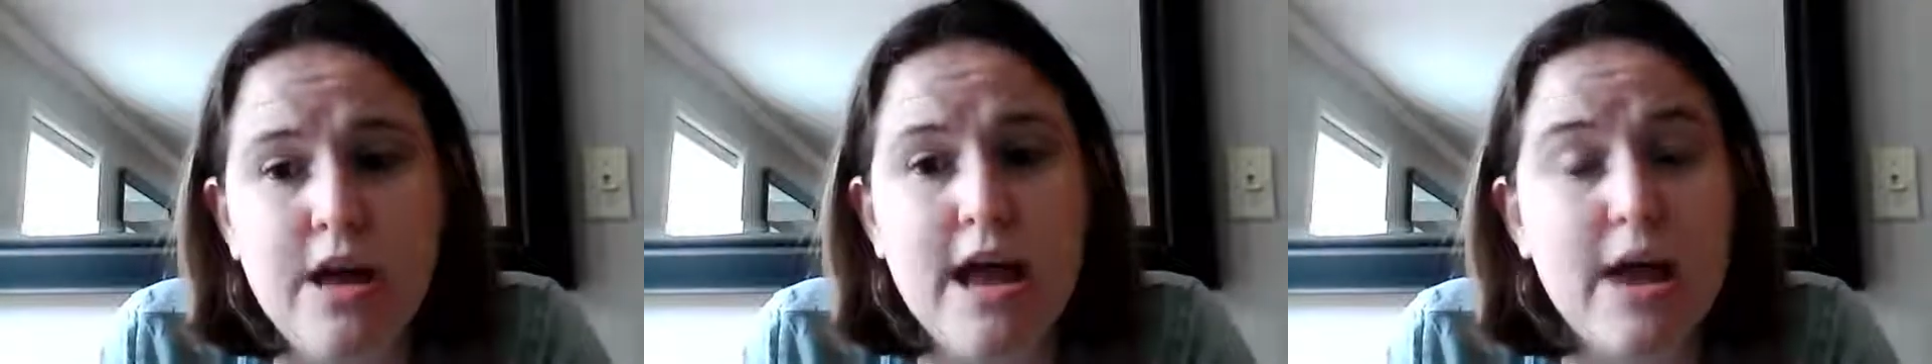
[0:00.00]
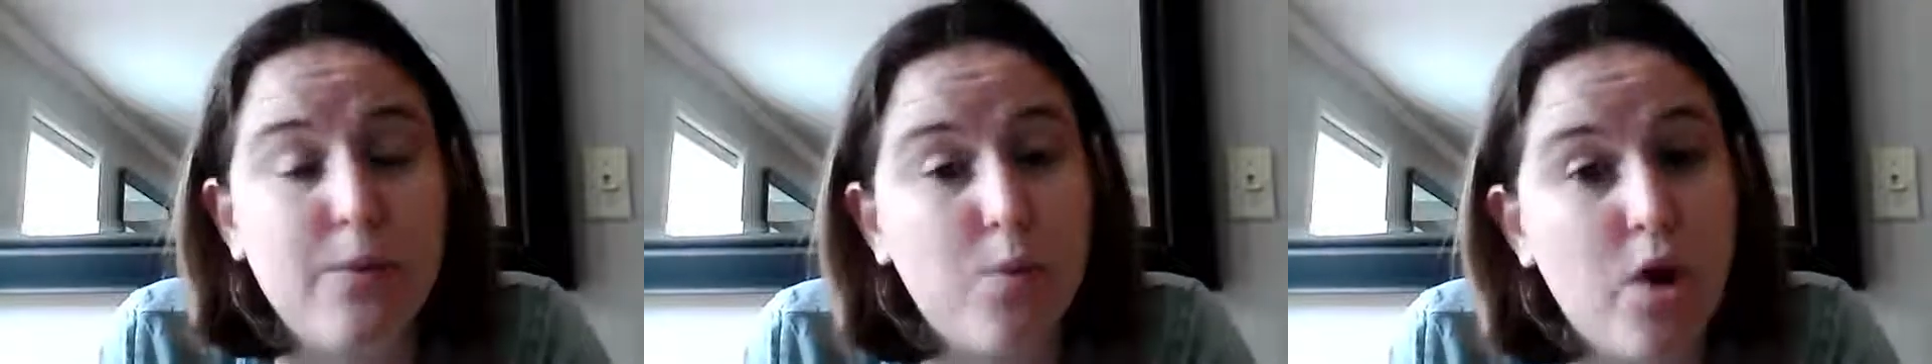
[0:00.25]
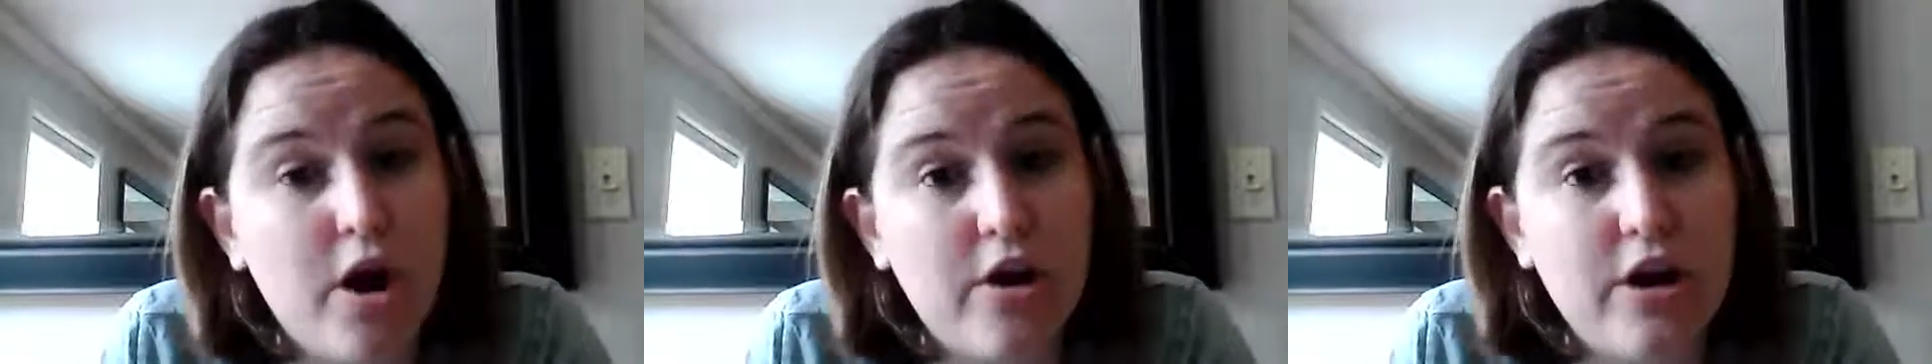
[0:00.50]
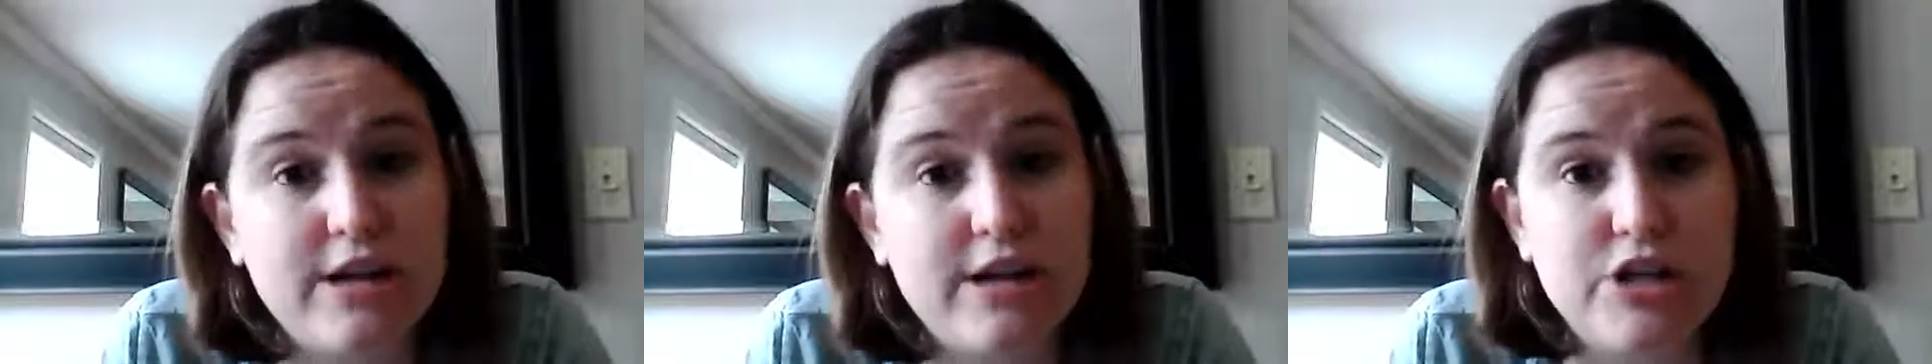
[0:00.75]
and water
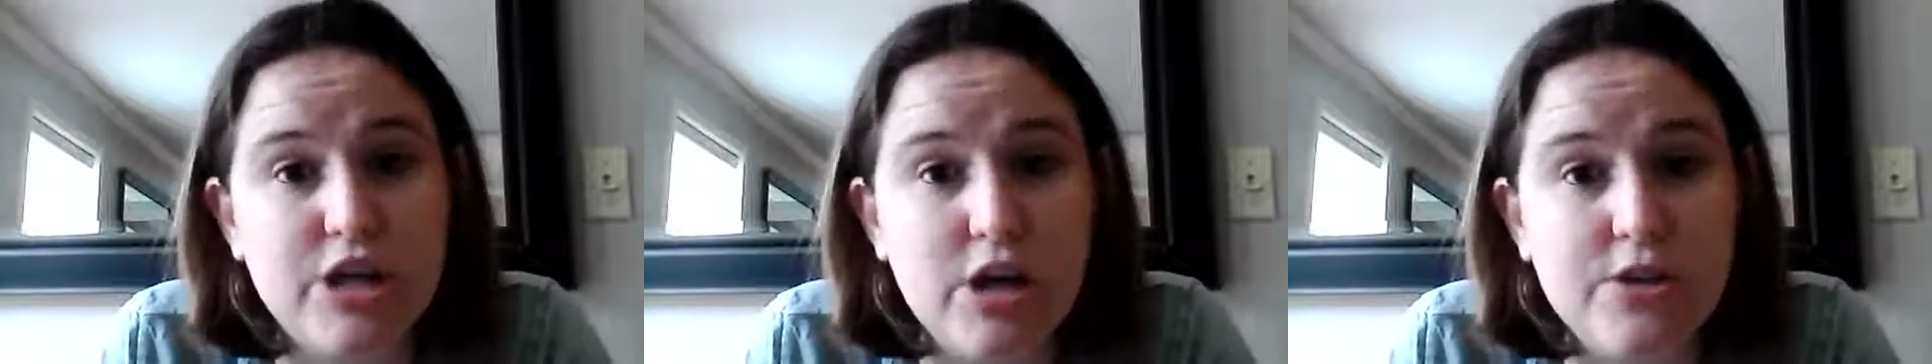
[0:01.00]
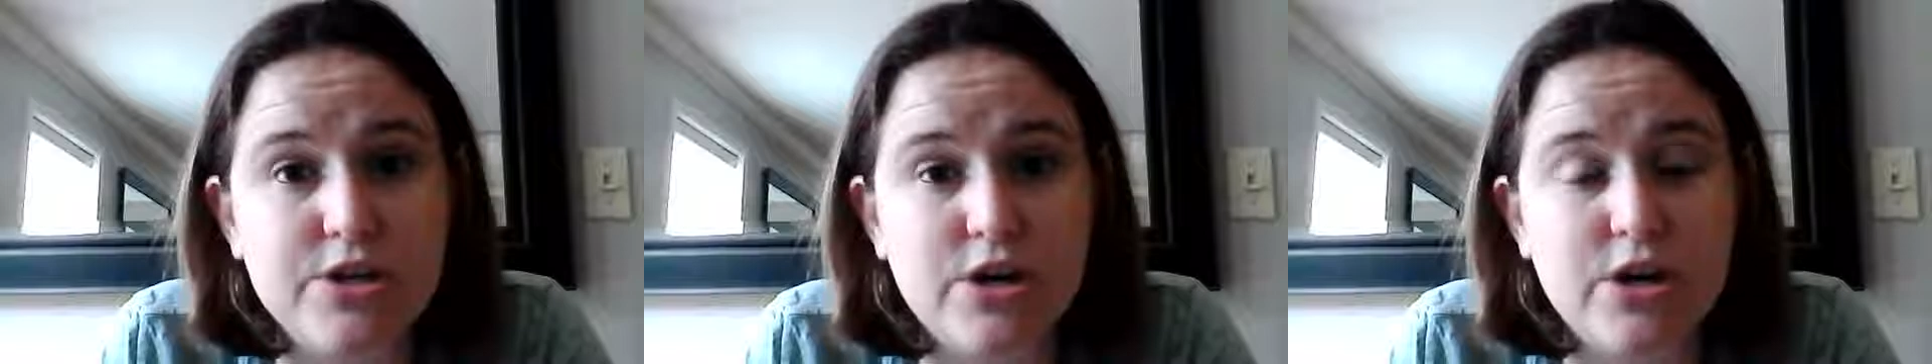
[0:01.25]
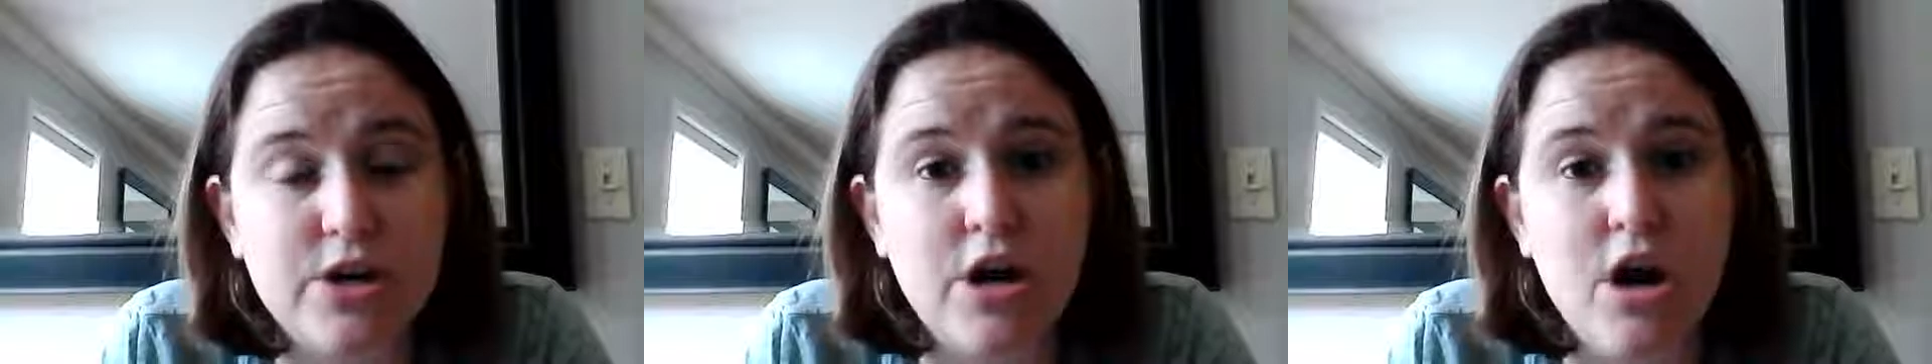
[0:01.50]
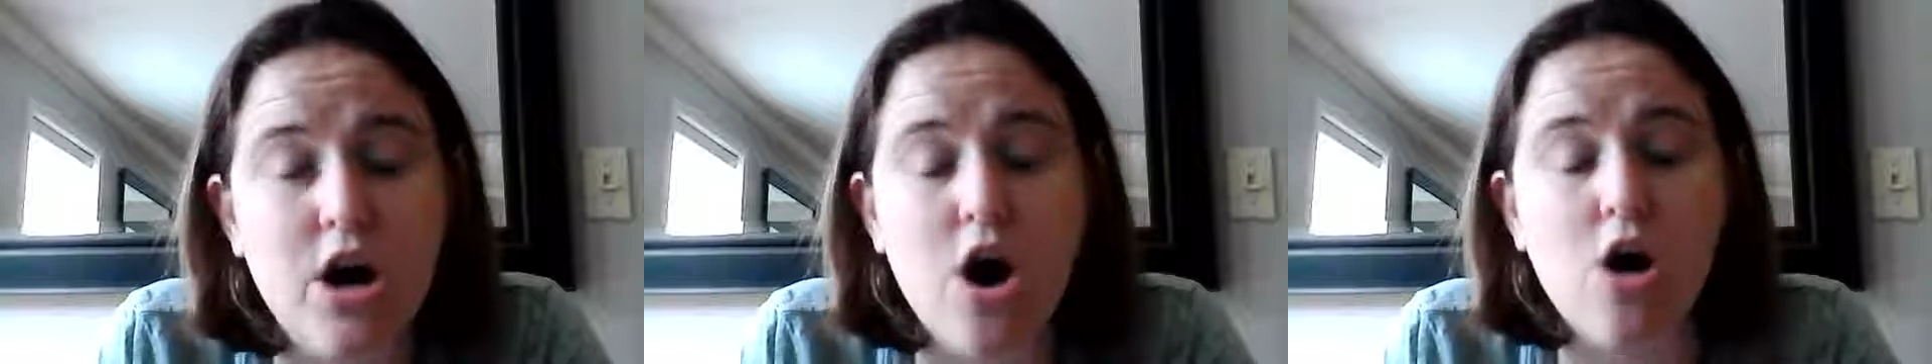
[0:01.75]
and
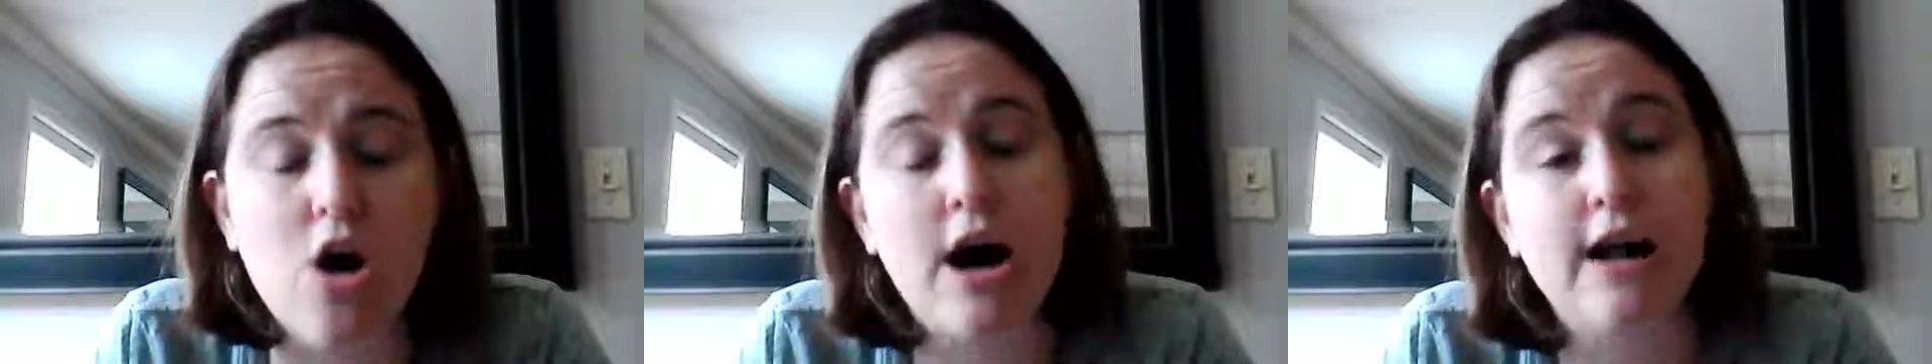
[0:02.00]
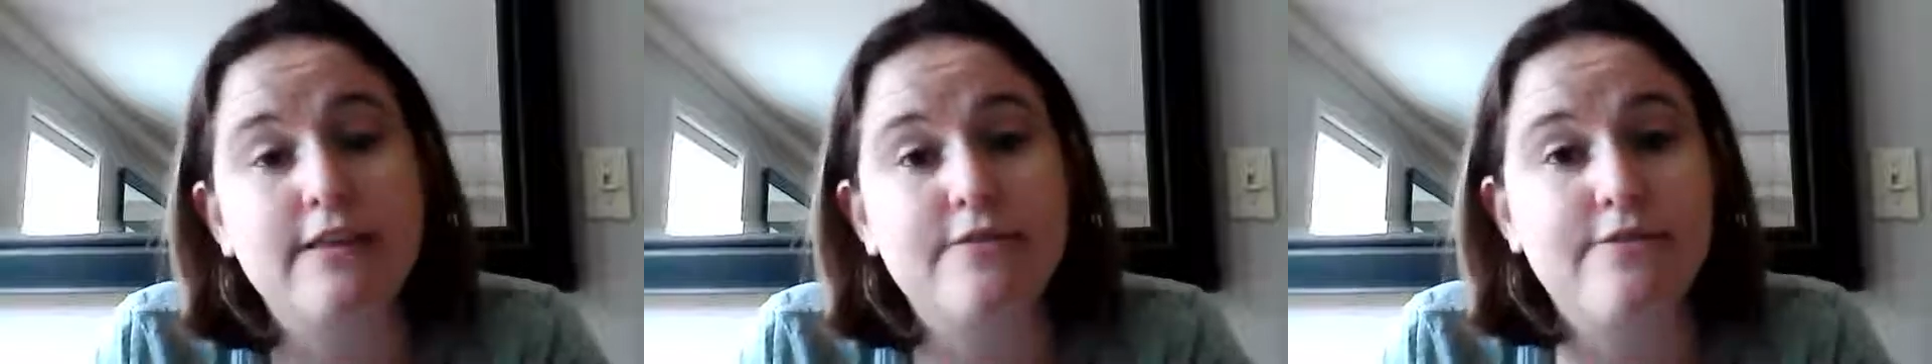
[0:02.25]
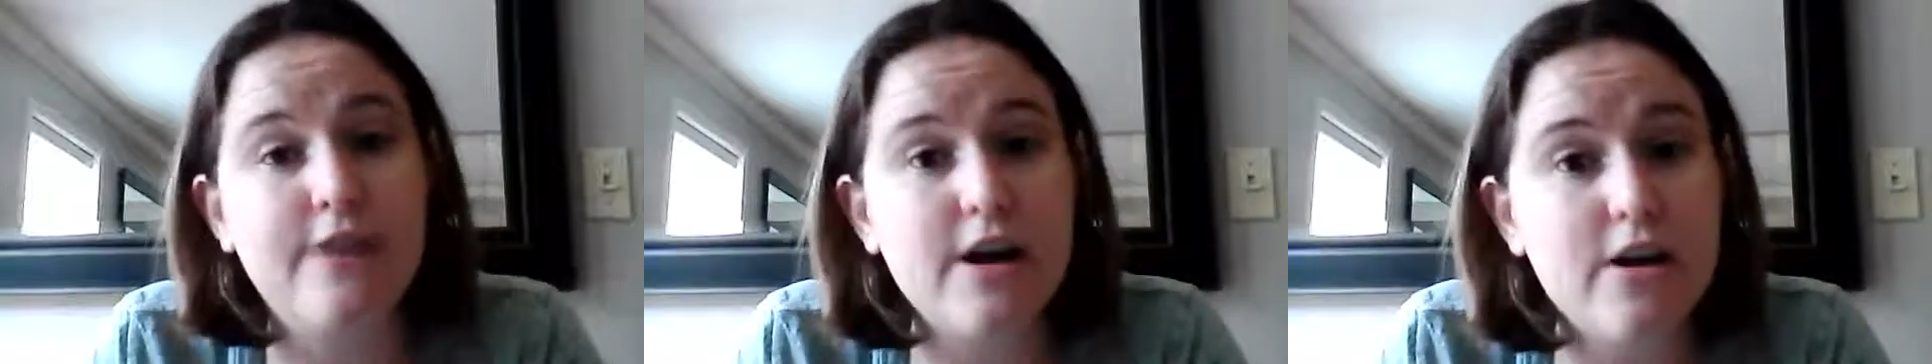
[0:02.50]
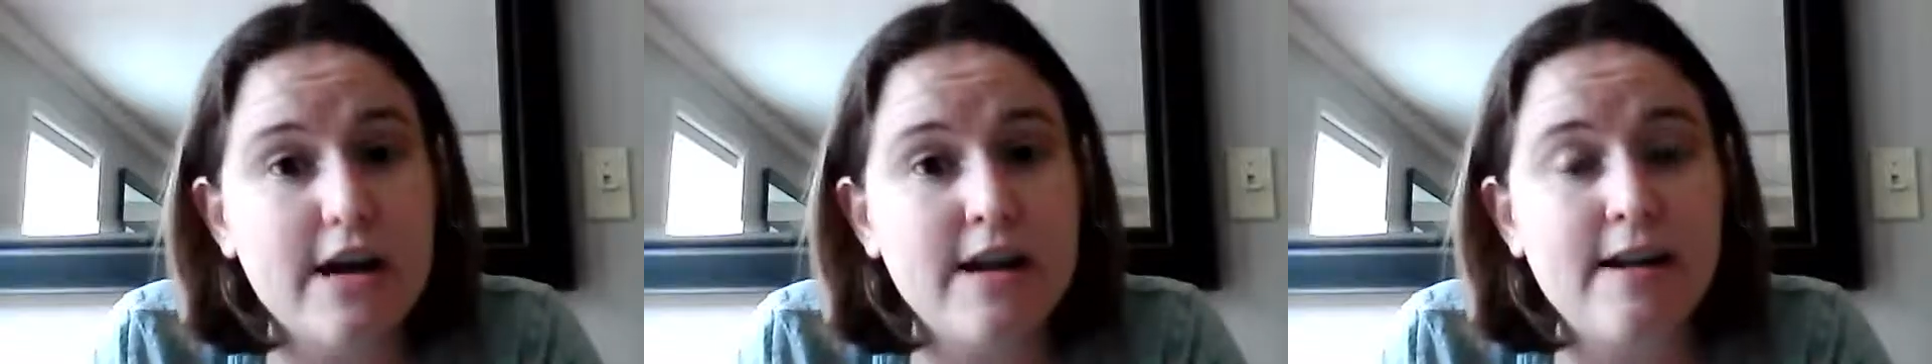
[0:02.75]
shelter are highly
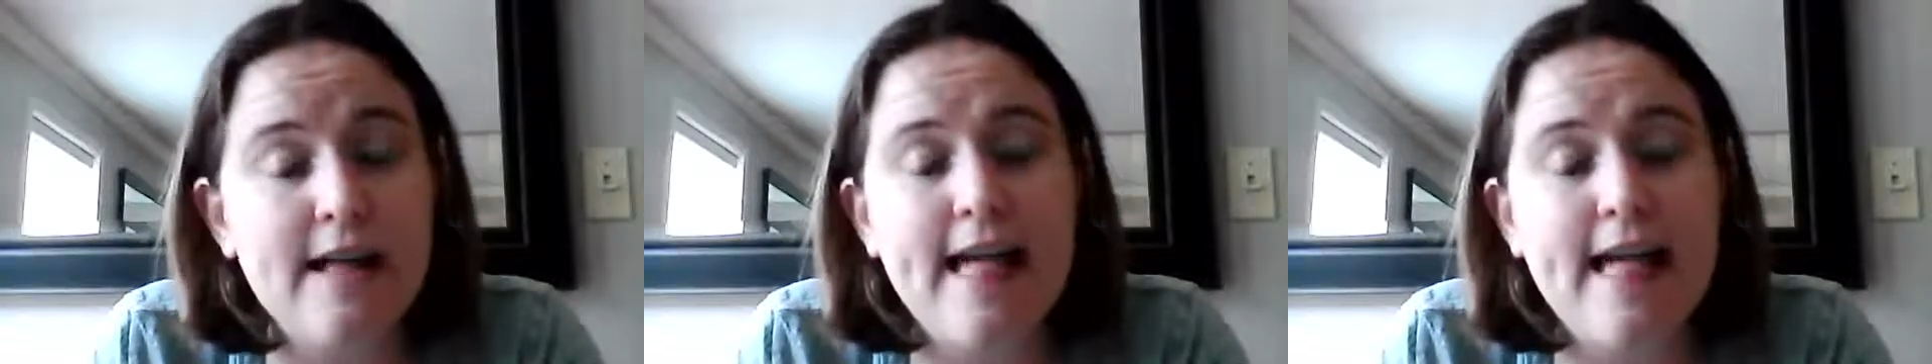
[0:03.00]
variant,